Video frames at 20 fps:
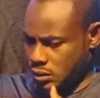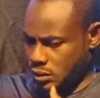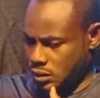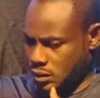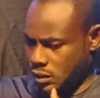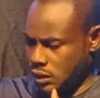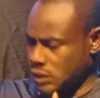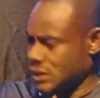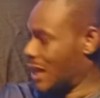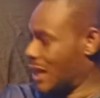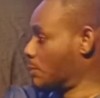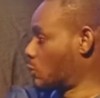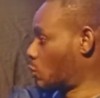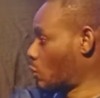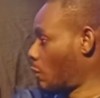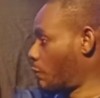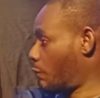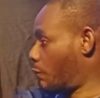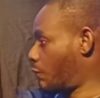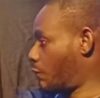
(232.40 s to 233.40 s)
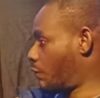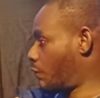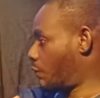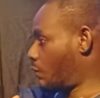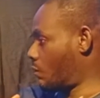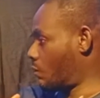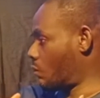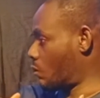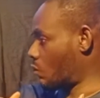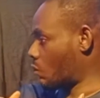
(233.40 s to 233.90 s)
in terms of
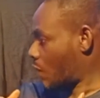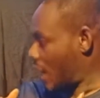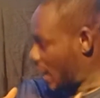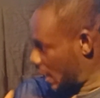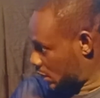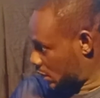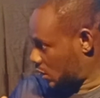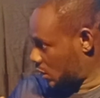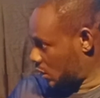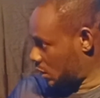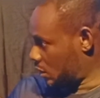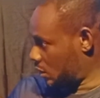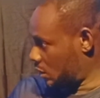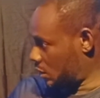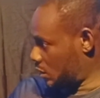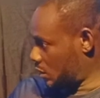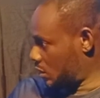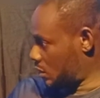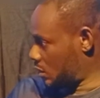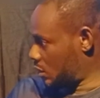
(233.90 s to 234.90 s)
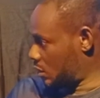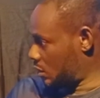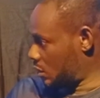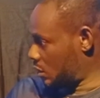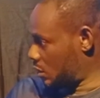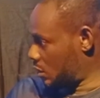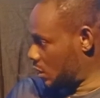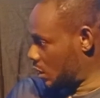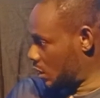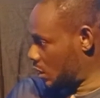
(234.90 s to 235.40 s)
writing
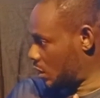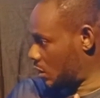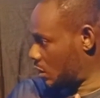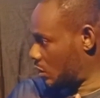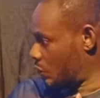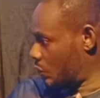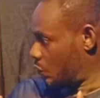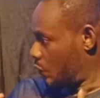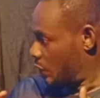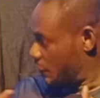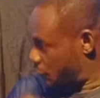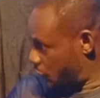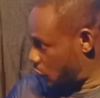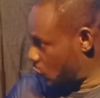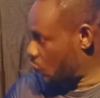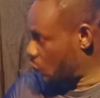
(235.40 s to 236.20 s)
the review